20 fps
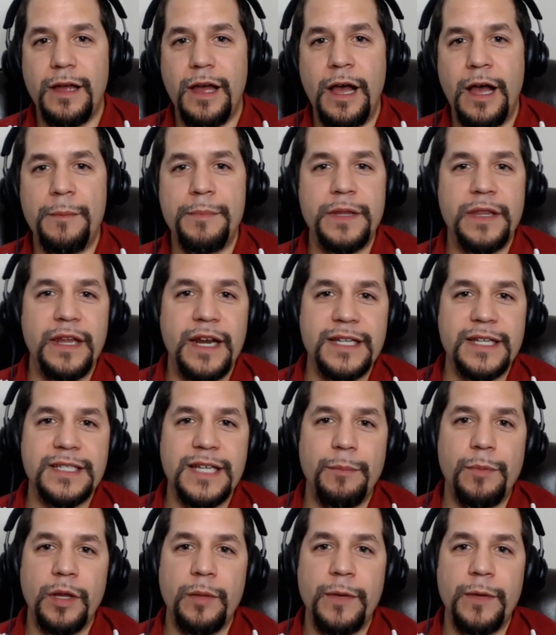up in the next
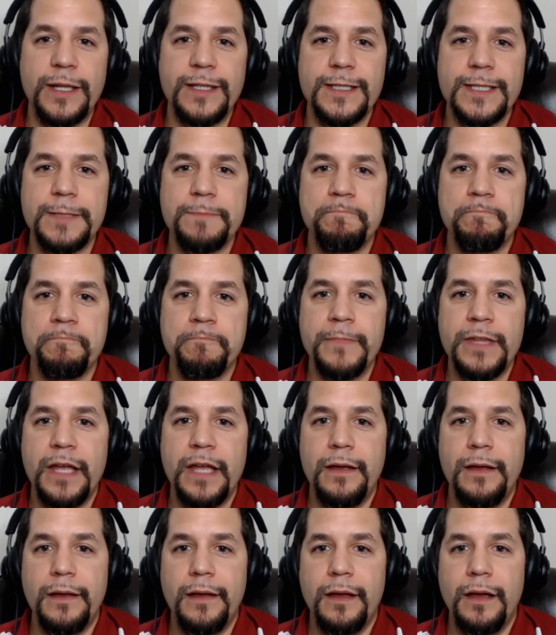couple of months.
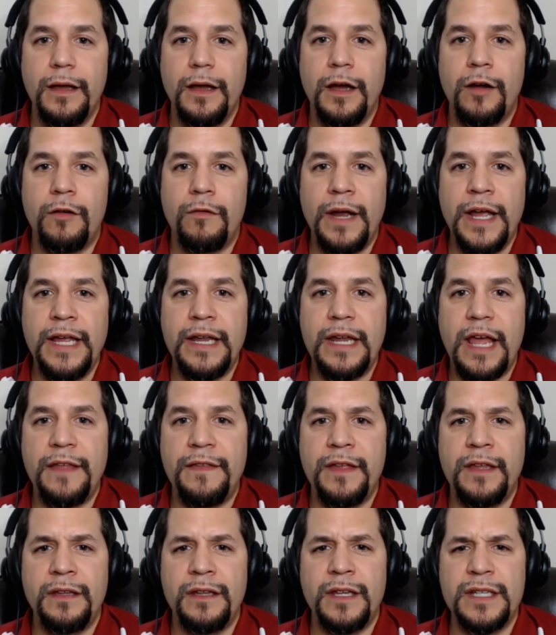All right.
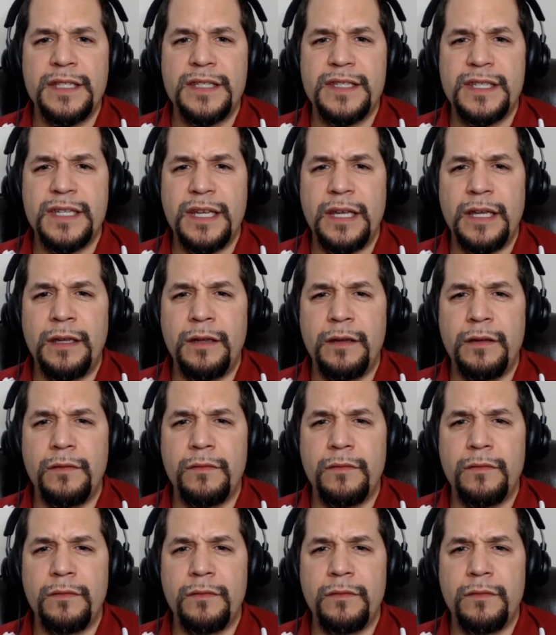And then let's see.